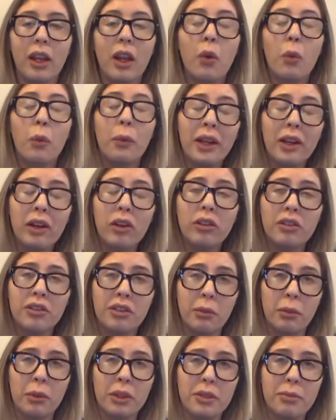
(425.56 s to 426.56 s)
We also
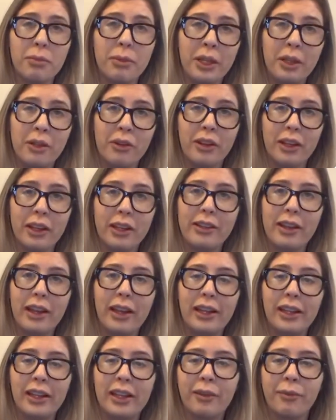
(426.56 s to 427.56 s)
want to be using it
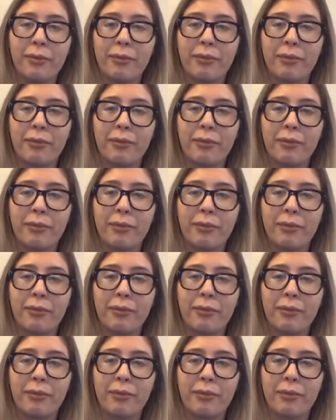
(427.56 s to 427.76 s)
daily.